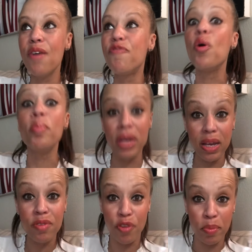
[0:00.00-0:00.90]
for
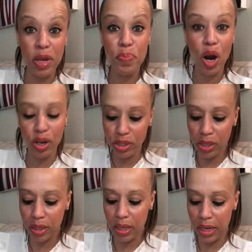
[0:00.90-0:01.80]
me, for me
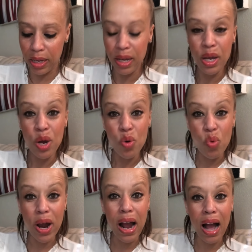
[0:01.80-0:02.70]
personally,
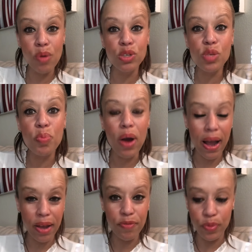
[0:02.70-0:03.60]
where I was
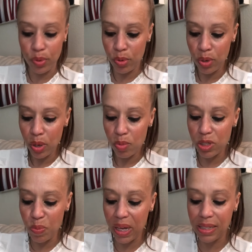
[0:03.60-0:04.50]
prideful was
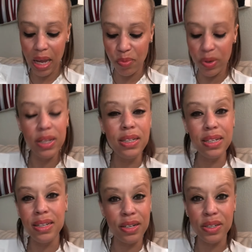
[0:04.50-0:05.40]
because I really
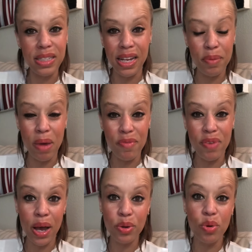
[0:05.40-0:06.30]
didn't understand my
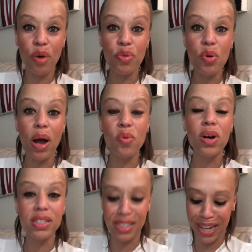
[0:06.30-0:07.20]
value of who I
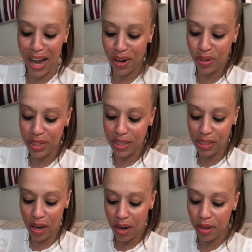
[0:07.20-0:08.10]
was to God on this
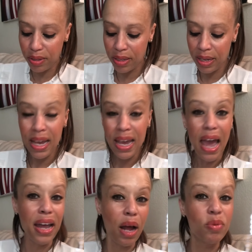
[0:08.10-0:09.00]
earth.
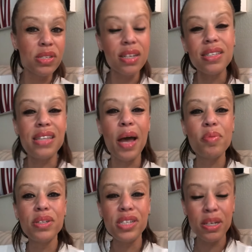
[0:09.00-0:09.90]
And I was
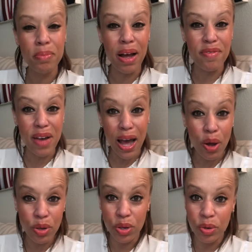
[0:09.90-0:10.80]
establishing my
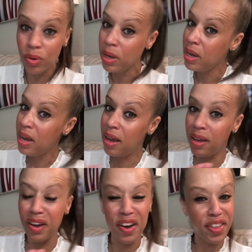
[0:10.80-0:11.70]
value
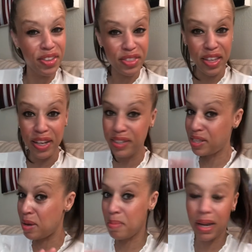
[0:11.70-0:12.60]
and other things
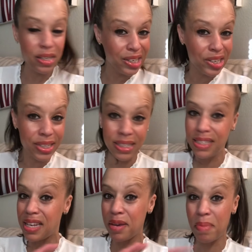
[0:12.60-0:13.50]
in my degrees
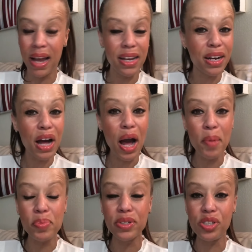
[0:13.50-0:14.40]
in my
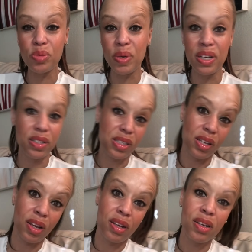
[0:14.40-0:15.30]
accomplishments
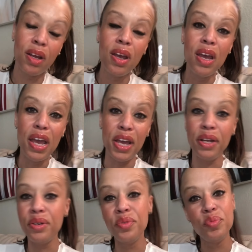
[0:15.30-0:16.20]
and and